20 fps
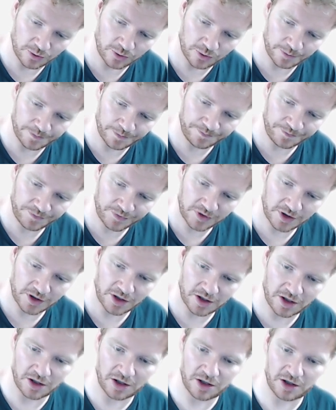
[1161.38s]
naught
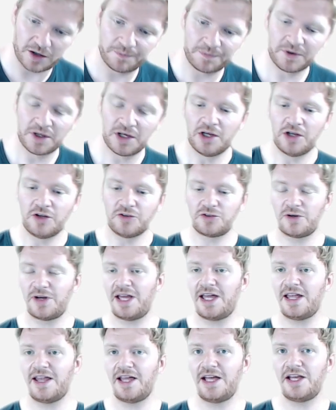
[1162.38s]
r. So
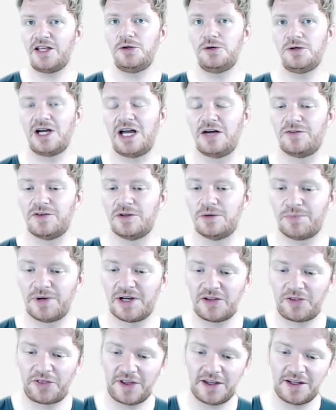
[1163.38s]
here, there you have it.
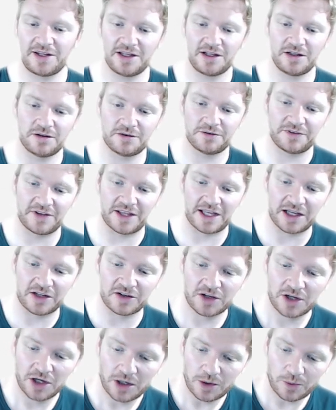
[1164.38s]
By thinking of
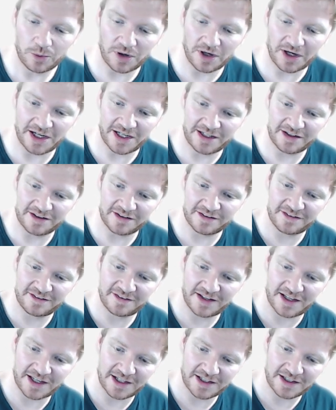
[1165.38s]
that, what I can
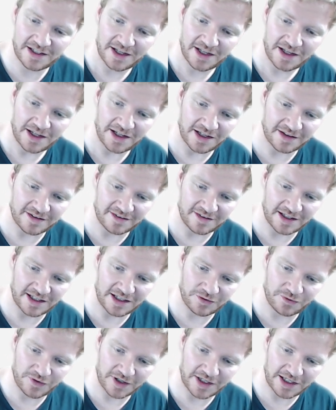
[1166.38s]
say is
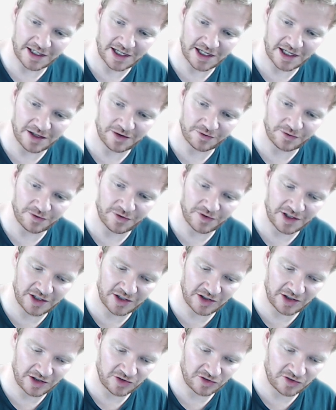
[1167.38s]
that if I have
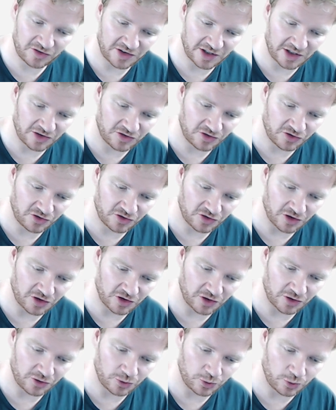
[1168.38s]
this test
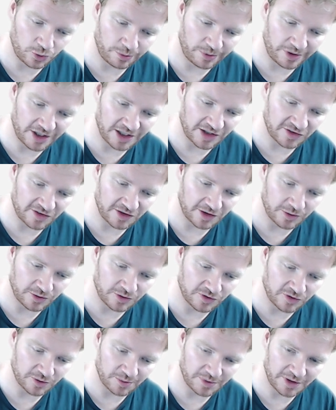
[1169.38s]
charge all by its
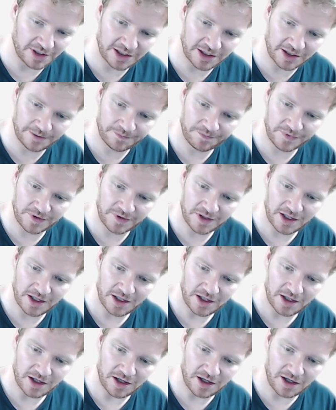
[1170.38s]
lonesome here,
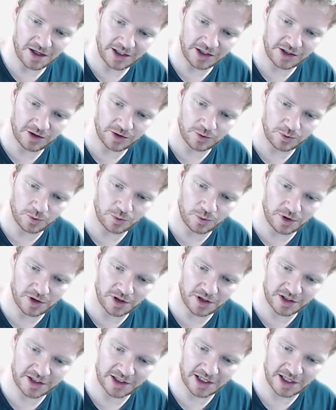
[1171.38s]
I can
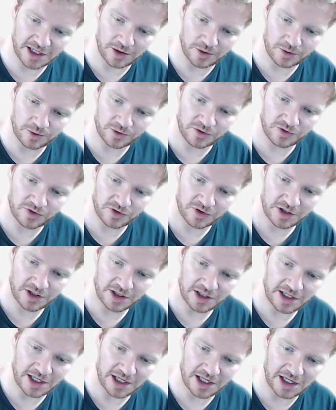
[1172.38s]
work out
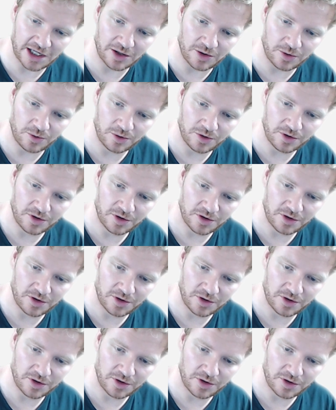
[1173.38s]
how